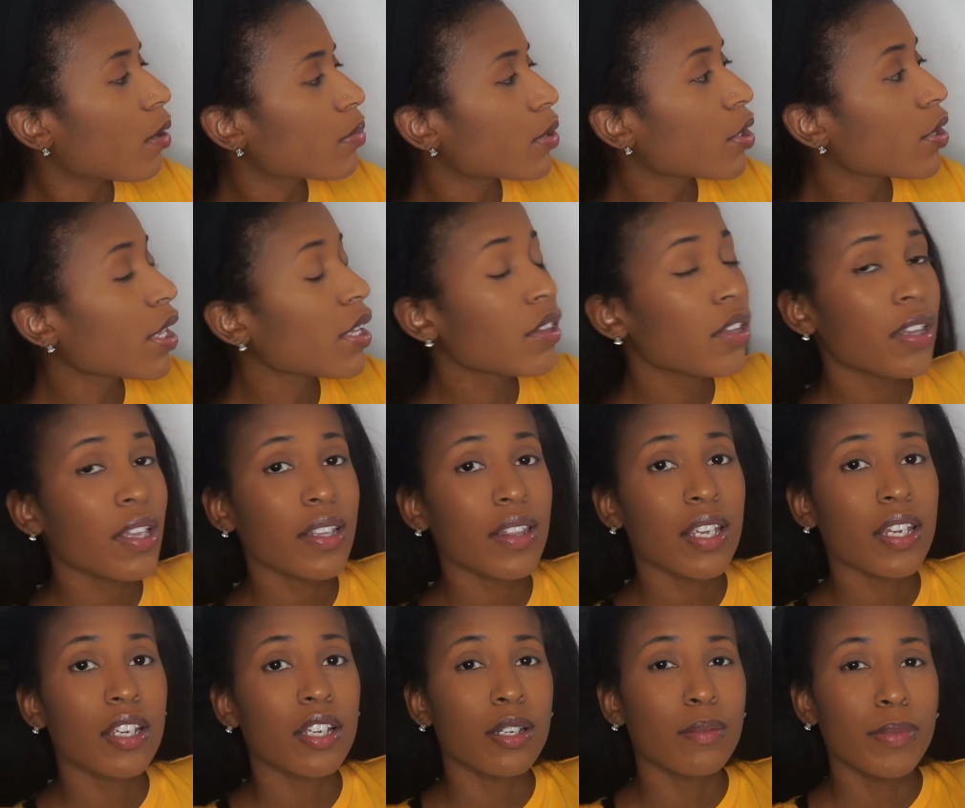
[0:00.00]
So they look like
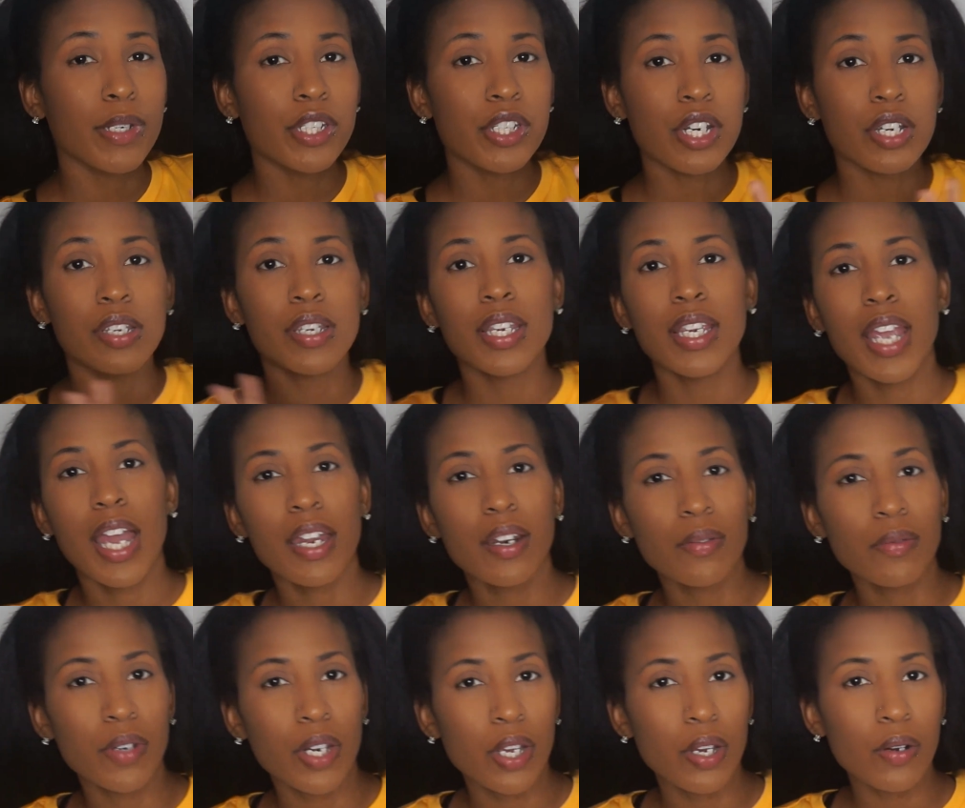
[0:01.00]
they could be chunky. I
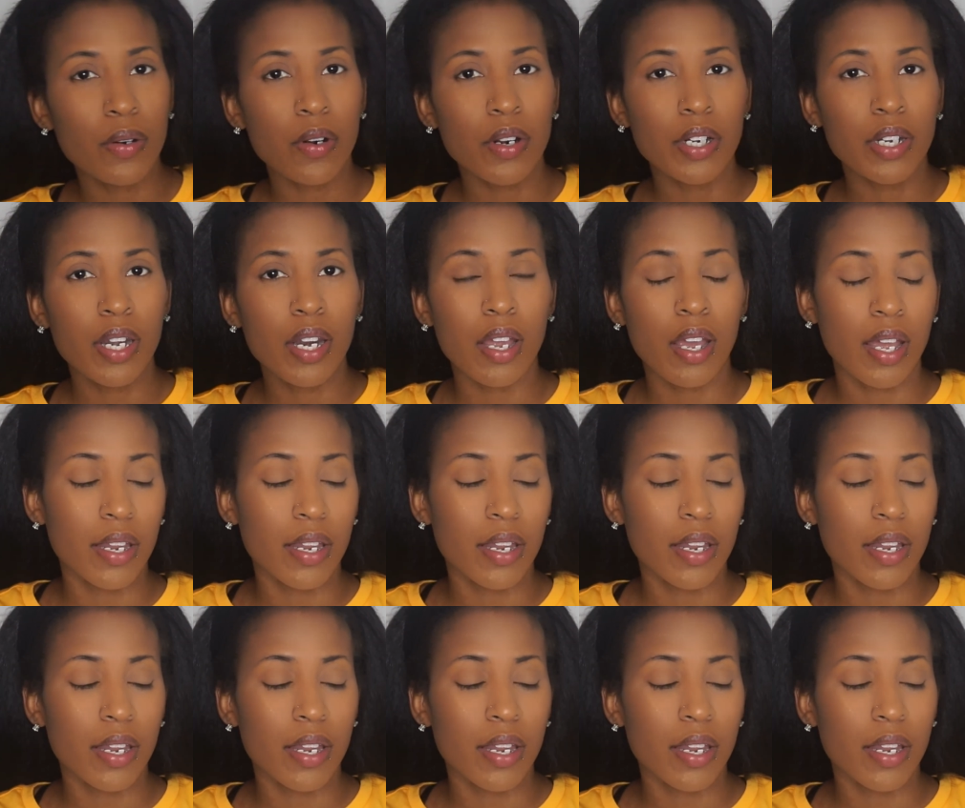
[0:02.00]
don't know or not.